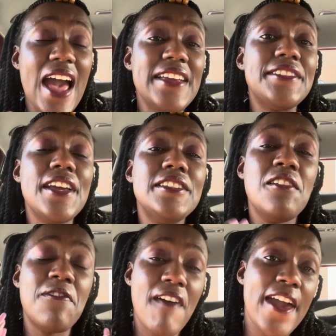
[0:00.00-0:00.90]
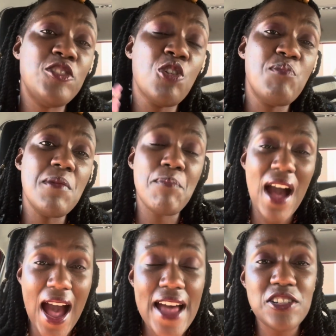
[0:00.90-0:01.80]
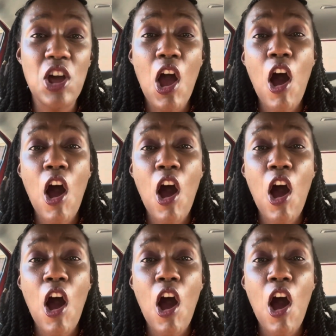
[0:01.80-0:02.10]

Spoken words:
identified to be part